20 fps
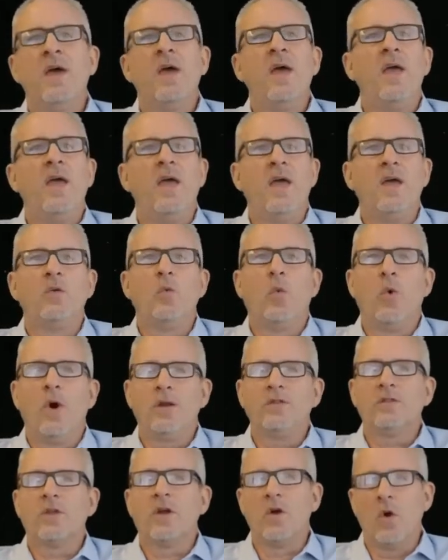and what
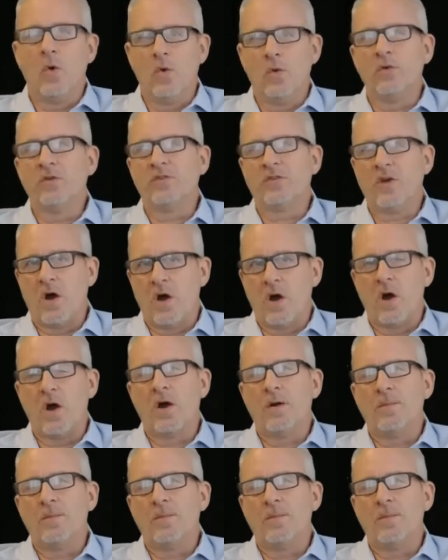the goals are.